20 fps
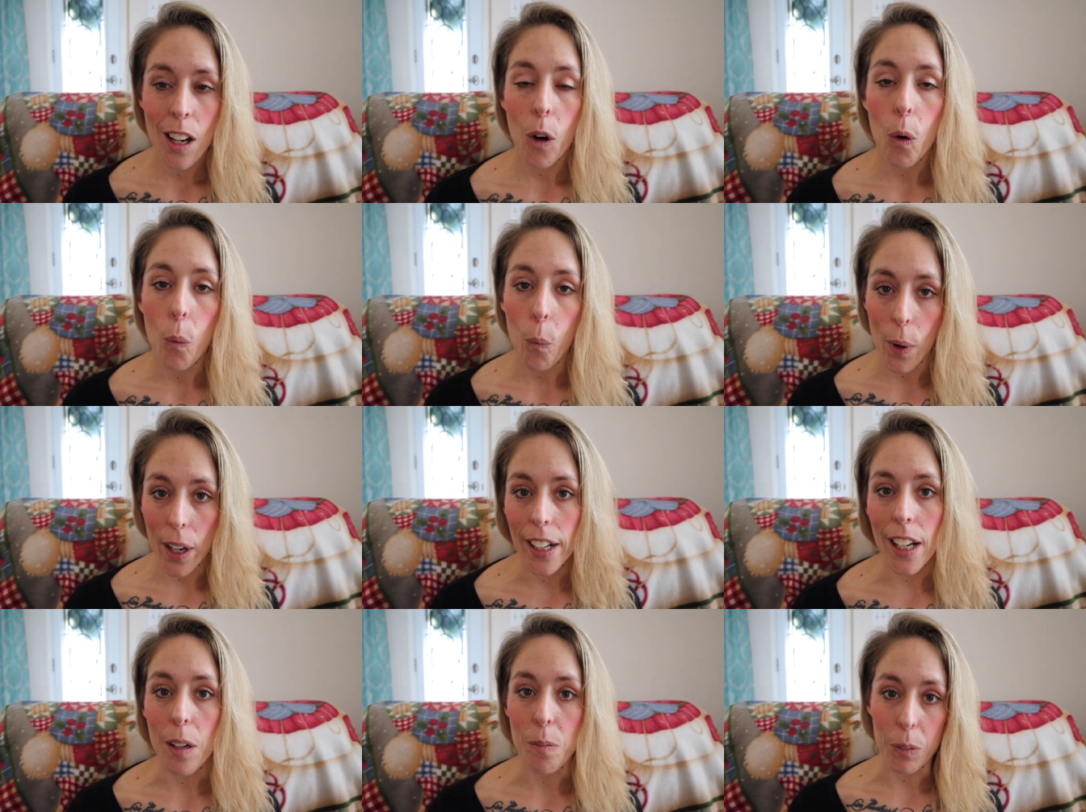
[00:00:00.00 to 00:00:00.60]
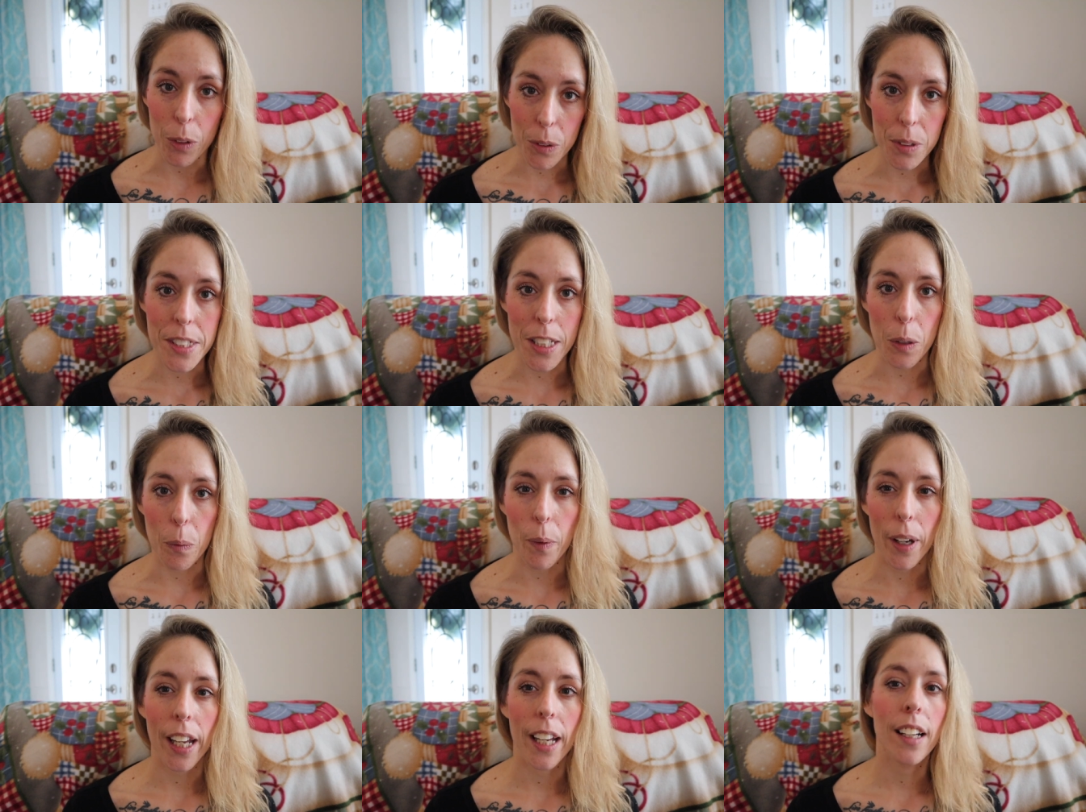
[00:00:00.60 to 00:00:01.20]
when I'm
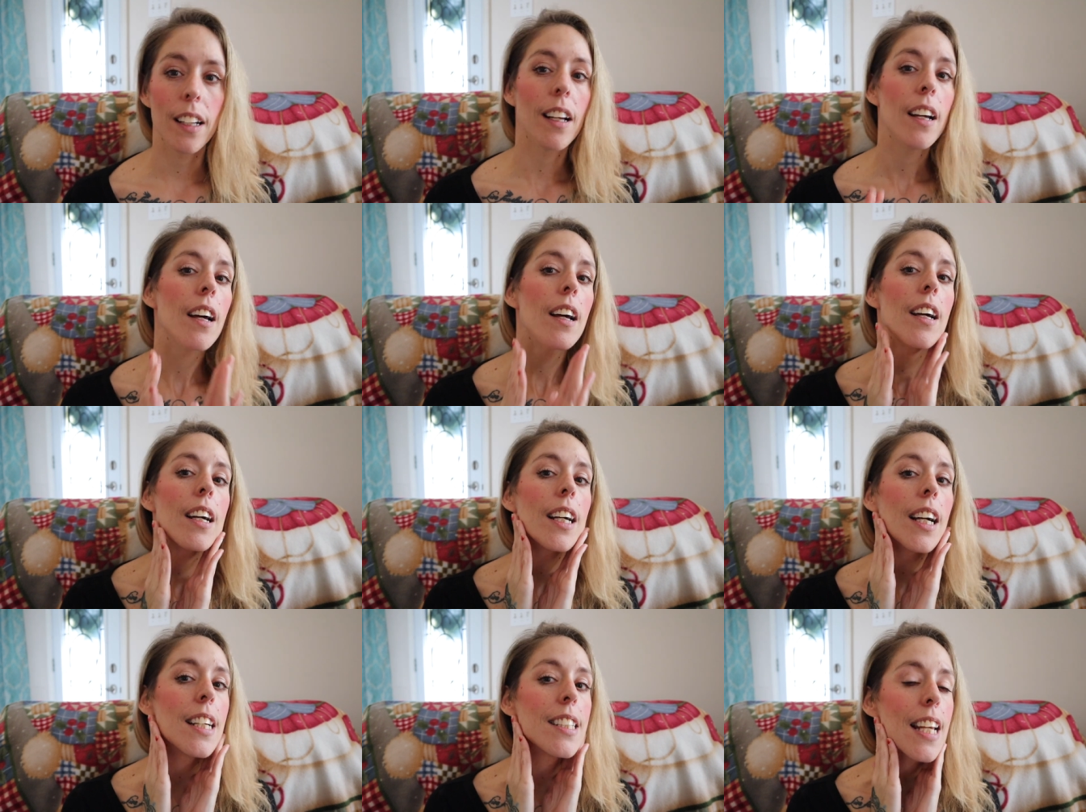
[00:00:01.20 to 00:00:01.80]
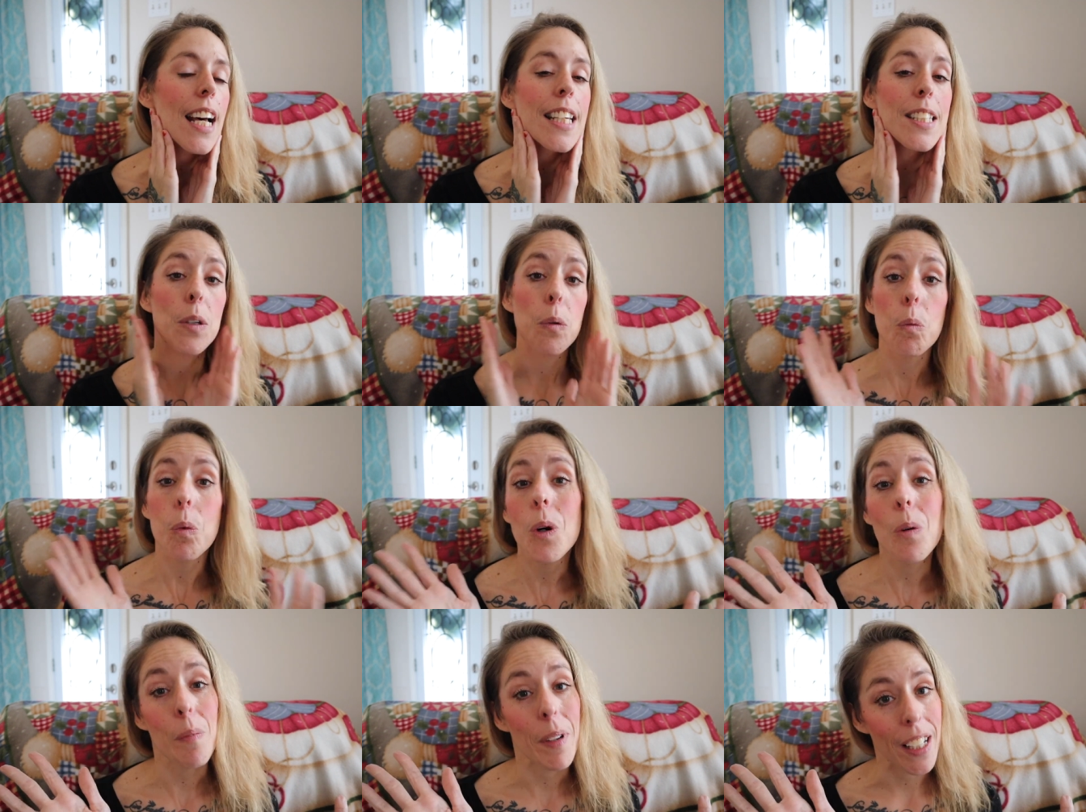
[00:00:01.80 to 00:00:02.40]
losing weight. Because as a
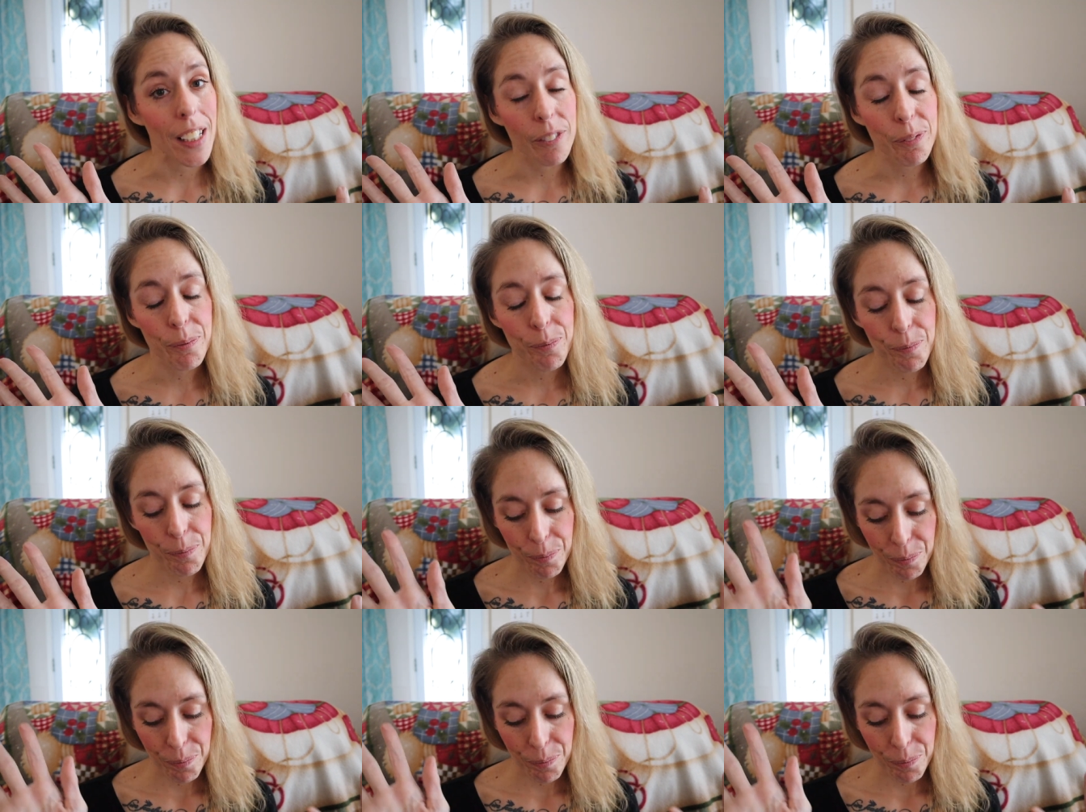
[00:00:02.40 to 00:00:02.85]
woman,